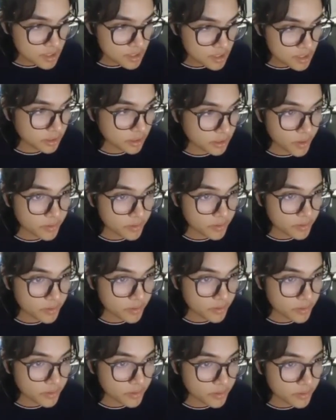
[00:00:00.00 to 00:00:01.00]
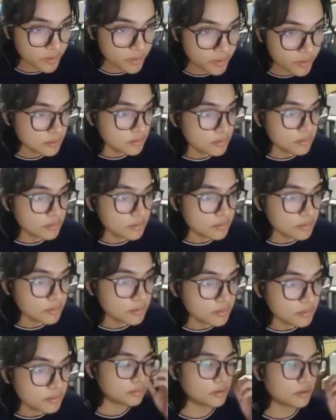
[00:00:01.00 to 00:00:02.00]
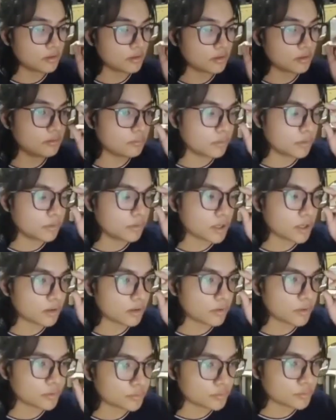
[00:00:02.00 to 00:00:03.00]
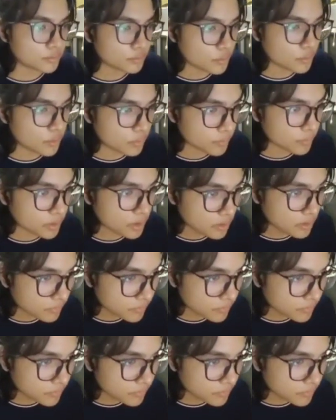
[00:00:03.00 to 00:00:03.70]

parents, we're now going to go with the